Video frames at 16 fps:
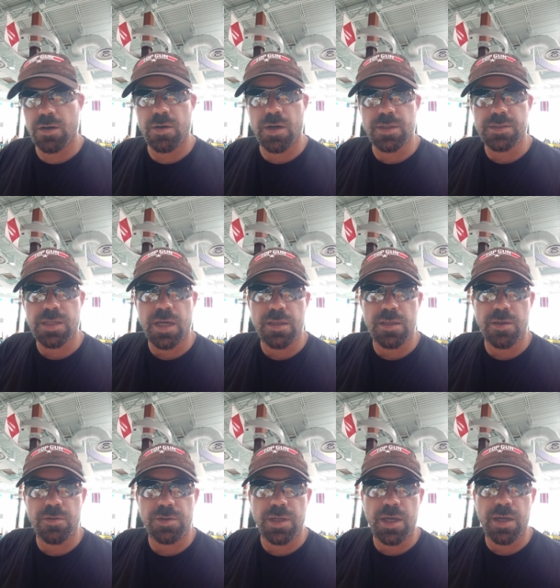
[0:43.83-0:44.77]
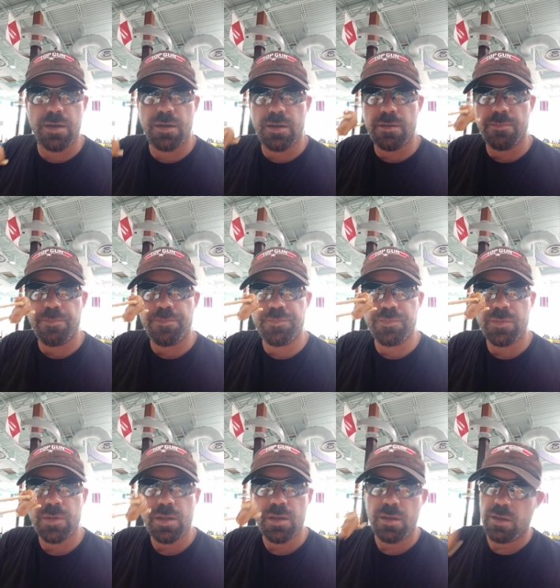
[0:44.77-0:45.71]
outside the other day
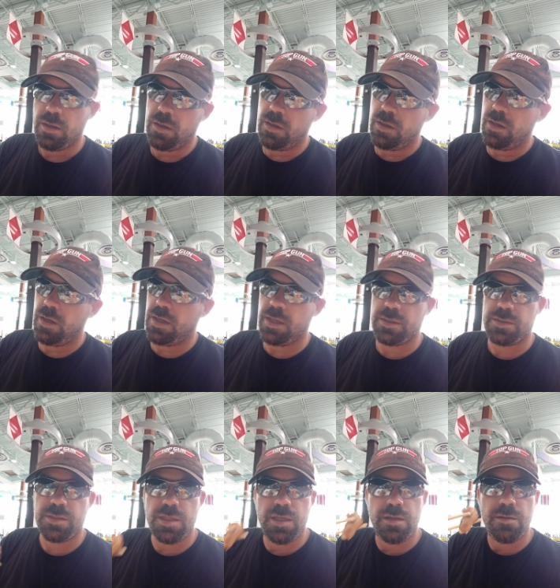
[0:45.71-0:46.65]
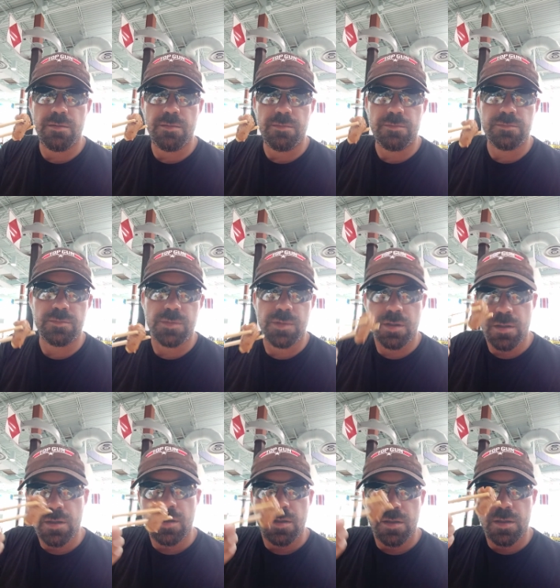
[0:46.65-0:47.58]
and I see
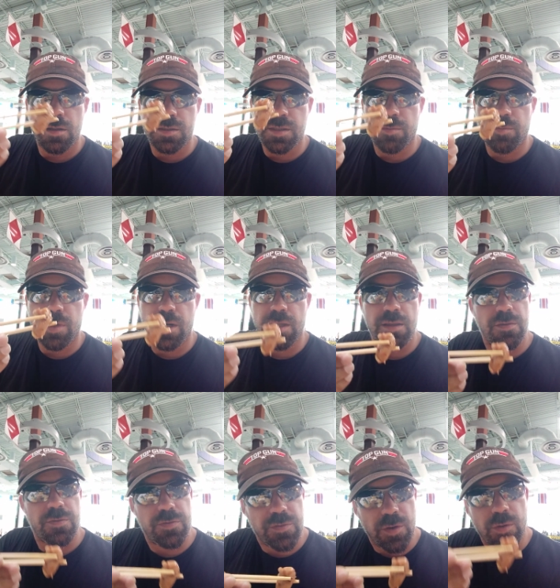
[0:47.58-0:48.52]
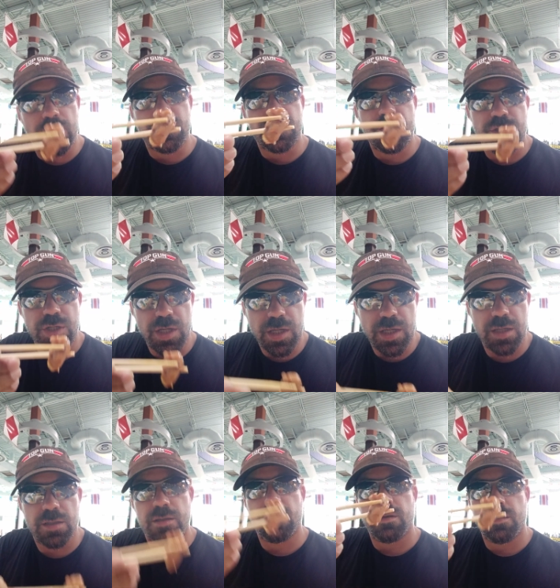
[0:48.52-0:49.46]
somebody throwing
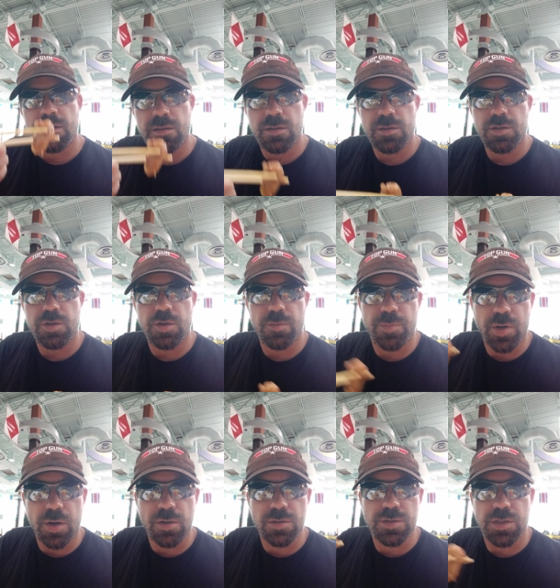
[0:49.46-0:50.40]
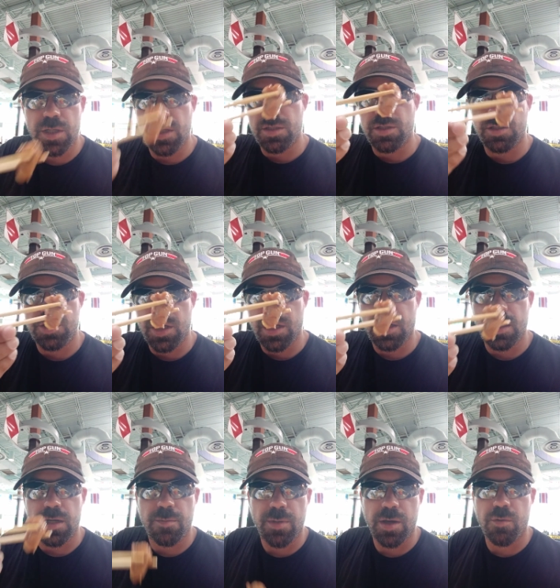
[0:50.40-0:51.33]
chicken to the birds to eat the chicken.
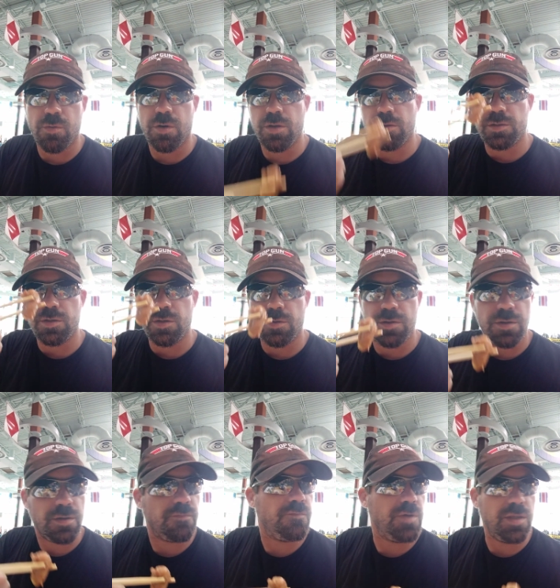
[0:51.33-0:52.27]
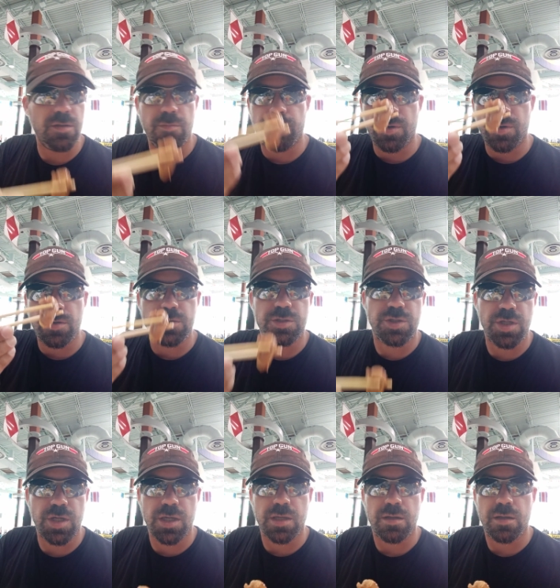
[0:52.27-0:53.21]
I'm like, what are you doing? You're feeding the birds
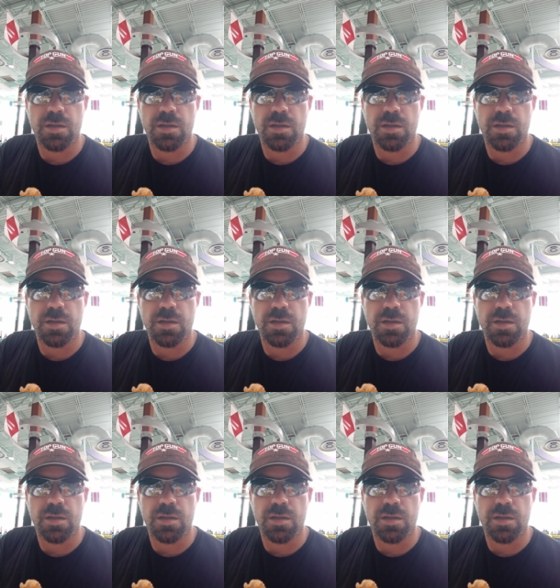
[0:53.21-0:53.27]
chicken.